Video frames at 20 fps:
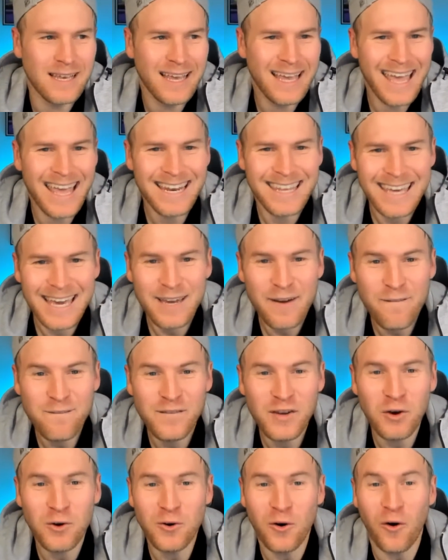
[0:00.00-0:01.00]
and kick a
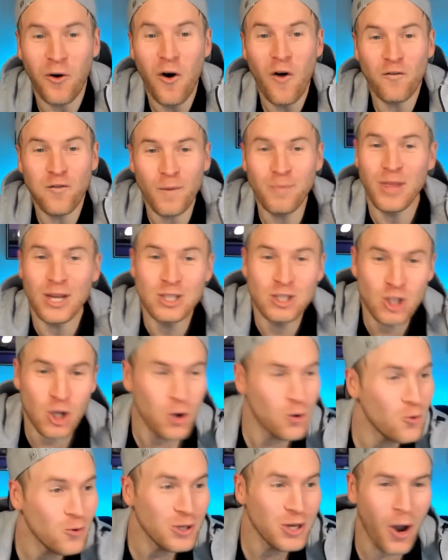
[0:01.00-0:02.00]
field goal from the
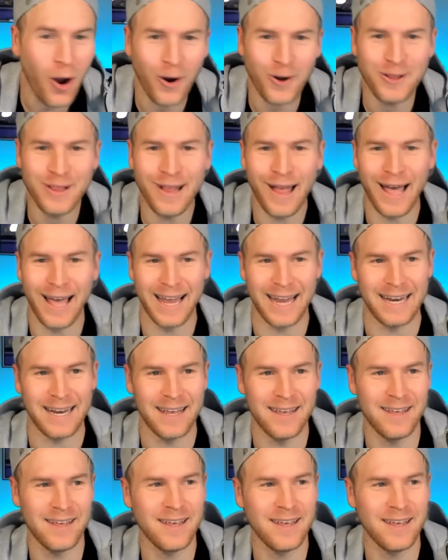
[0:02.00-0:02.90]
2-yard line?